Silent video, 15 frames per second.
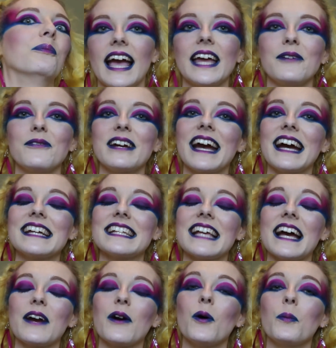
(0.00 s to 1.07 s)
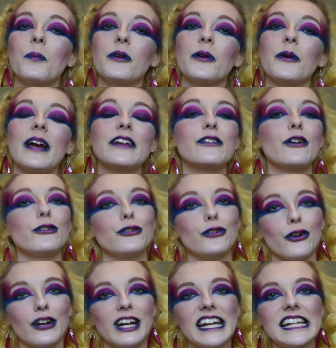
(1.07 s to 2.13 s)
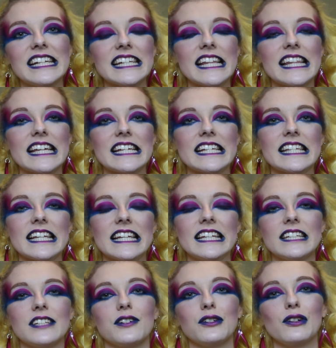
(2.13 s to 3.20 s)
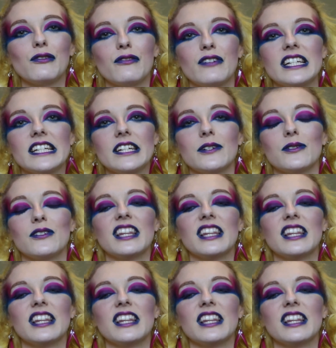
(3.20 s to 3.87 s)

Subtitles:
Anyway guys, I hope you enjoyed this little video.